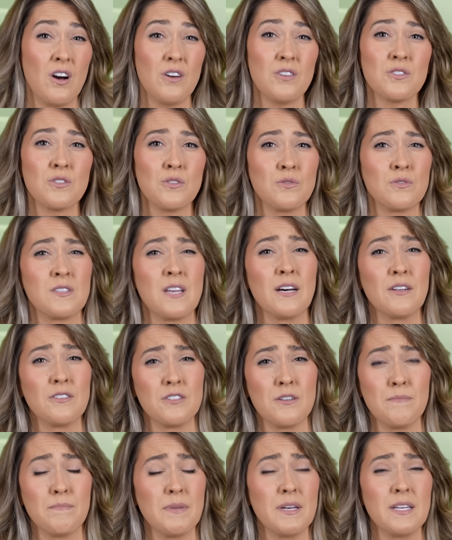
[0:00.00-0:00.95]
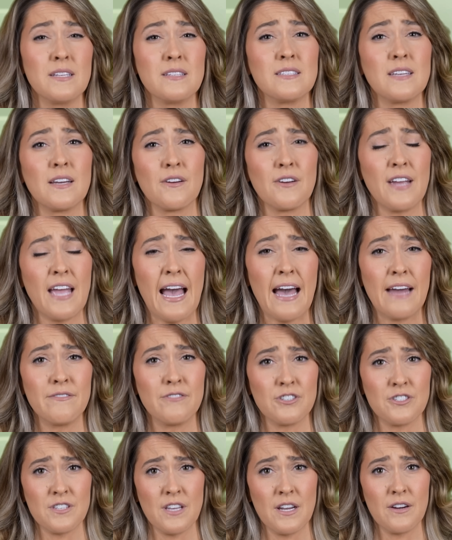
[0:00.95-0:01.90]
also sell to military
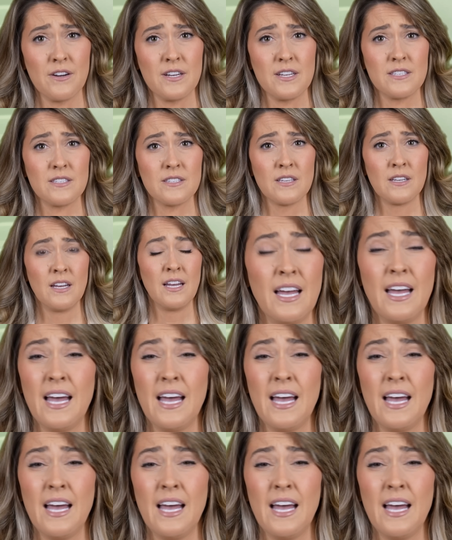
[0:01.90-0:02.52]
adversaries.